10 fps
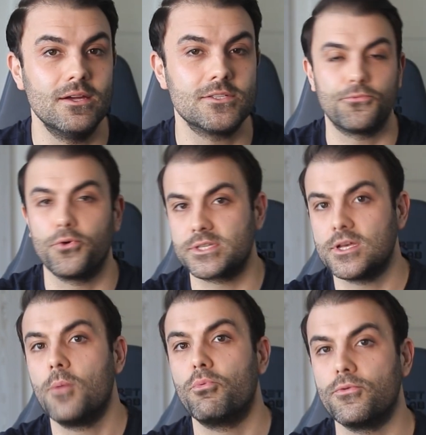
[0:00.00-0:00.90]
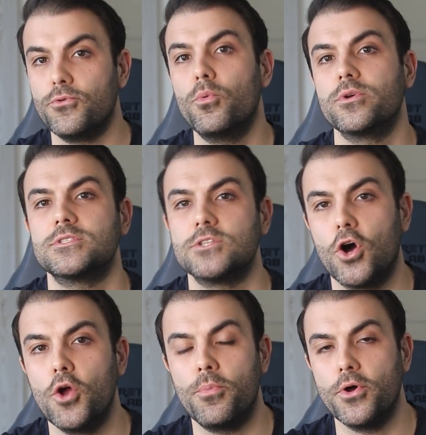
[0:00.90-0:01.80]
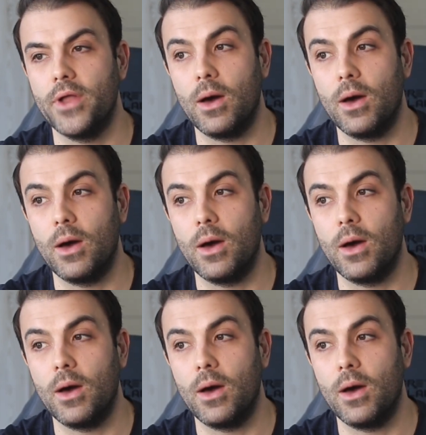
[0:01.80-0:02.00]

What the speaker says: So for example, if you wanted to open